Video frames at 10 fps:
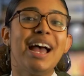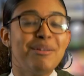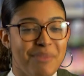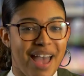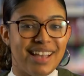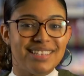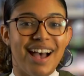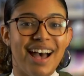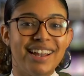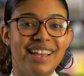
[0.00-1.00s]
I'm Maya
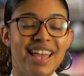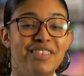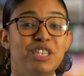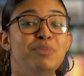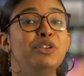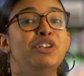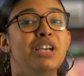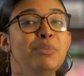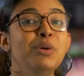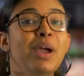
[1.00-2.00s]
Tejada, and this has been your
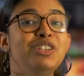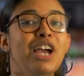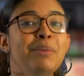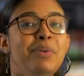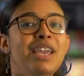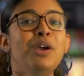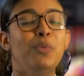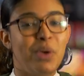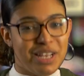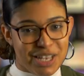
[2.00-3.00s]
WHIP
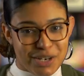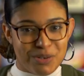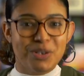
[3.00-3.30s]
Weekly News